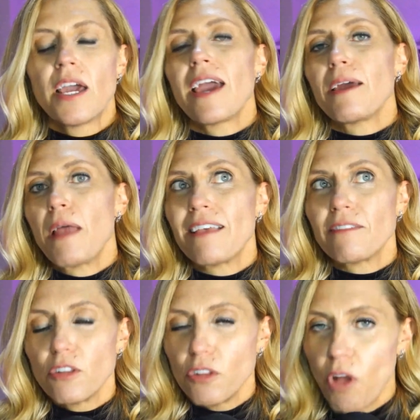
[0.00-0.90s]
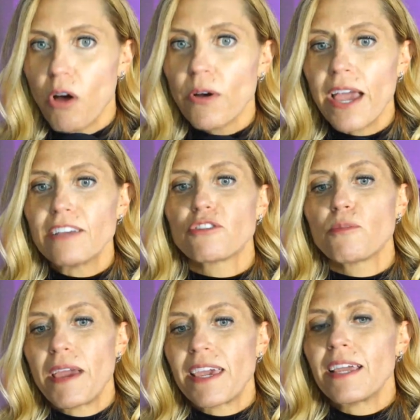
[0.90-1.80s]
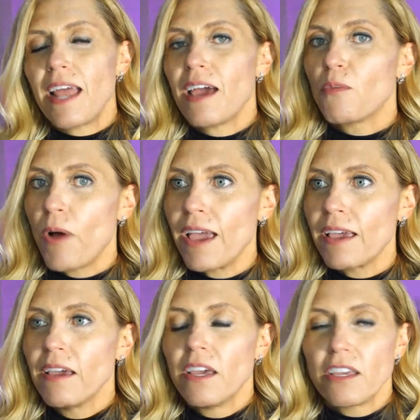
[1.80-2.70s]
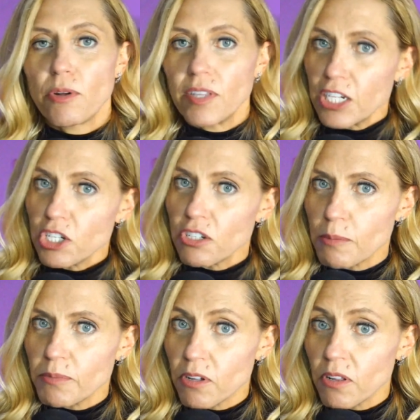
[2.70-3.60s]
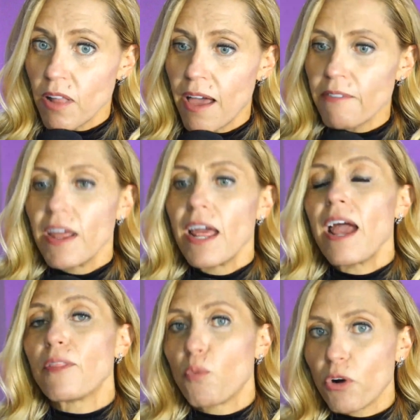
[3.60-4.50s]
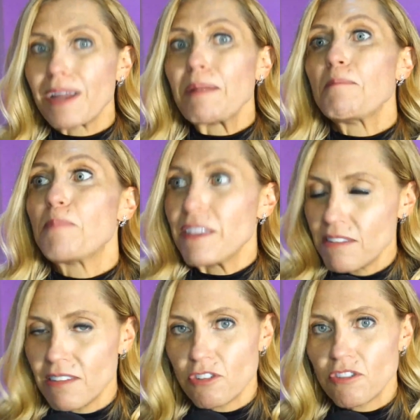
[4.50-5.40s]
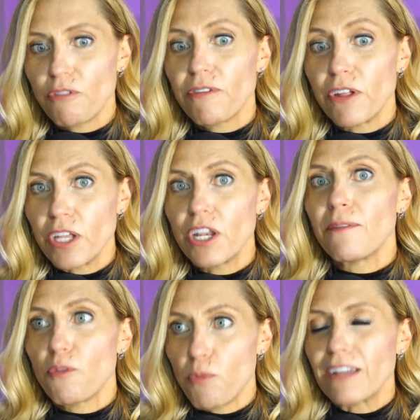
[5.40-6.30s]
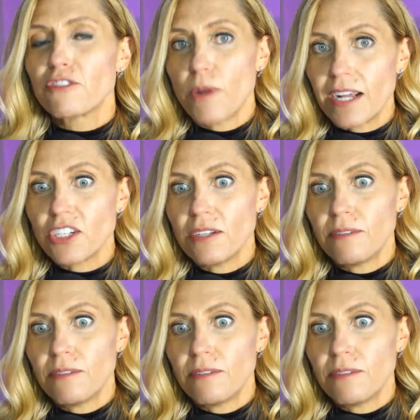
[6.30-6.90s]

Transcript: And as long as you're making headway, your relationship's still alive and the work and business are still feeling in the right direction.